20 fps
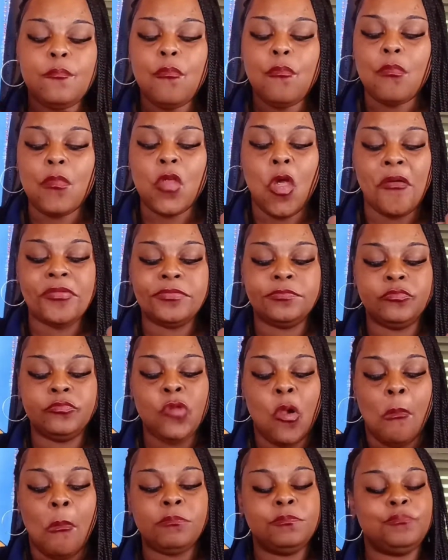that.
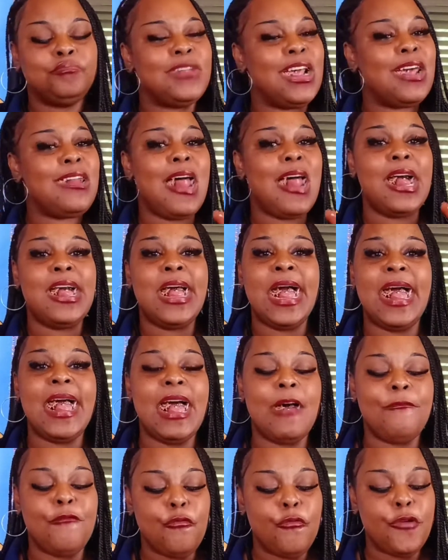That's like
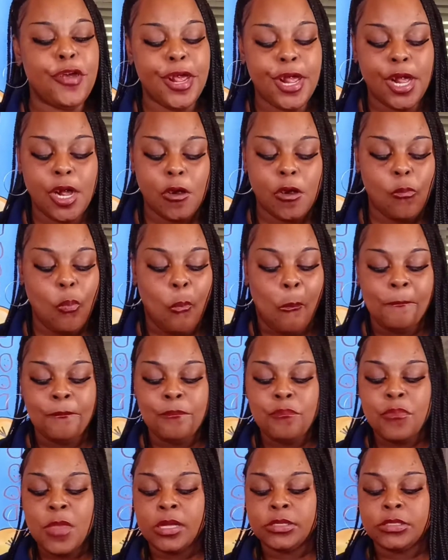half a rib.
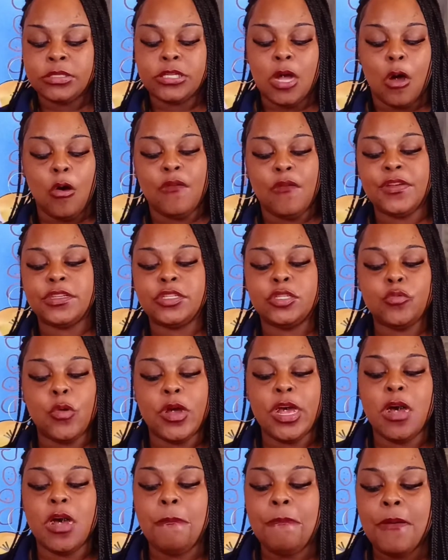So if it's
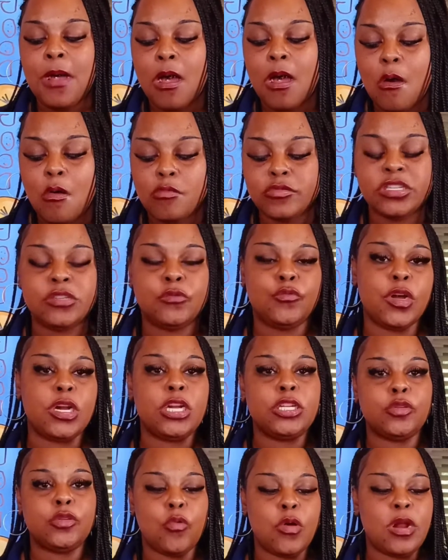twelve bones, it's really
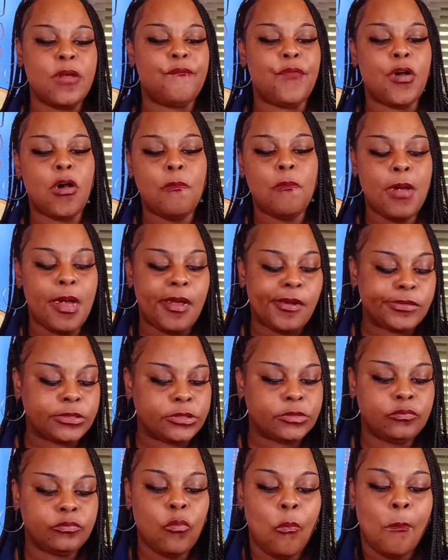twenty-four bones.
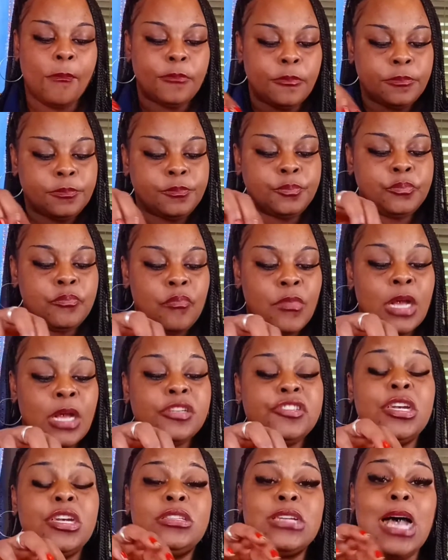
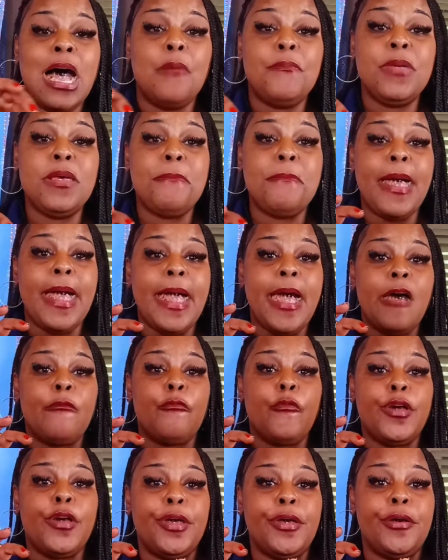She taught me math
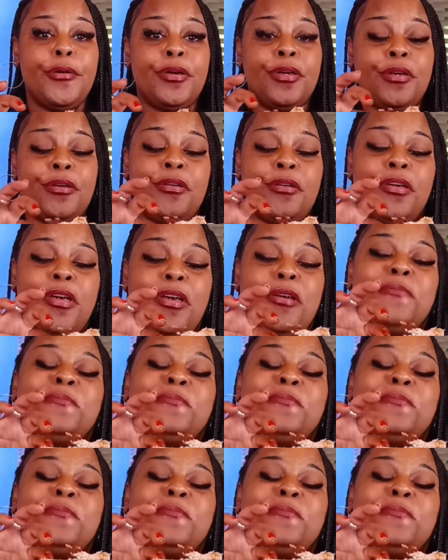real good.